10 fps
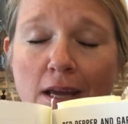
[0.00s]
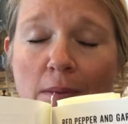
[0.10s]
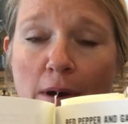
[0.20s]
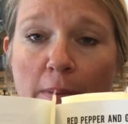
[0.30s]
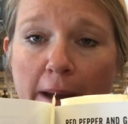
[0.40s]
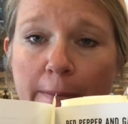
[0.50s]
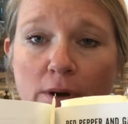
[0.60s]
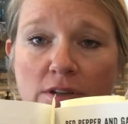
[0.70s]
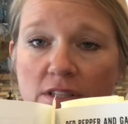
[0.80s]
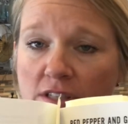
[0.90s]
bell
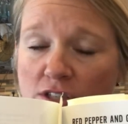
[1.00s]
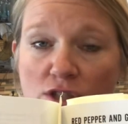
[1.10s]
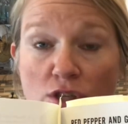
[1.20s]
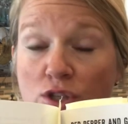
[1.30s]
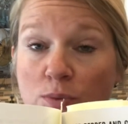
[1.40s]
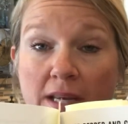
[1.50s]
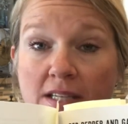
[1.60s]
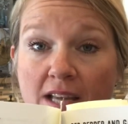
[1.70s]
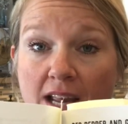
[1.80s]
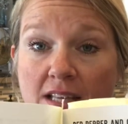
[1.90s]
peppers and just the sweet
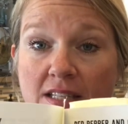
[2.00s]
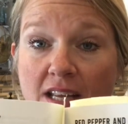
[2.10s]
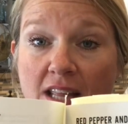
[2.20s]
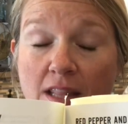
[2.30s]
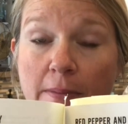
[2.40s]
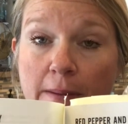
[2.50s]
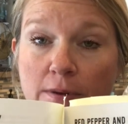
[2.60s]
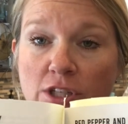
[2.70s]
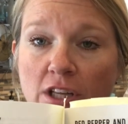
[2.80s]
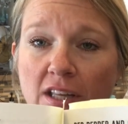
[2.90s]
taste in the pepper
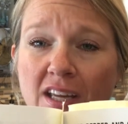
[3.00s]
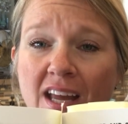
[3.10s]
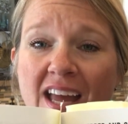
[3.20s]
jelly.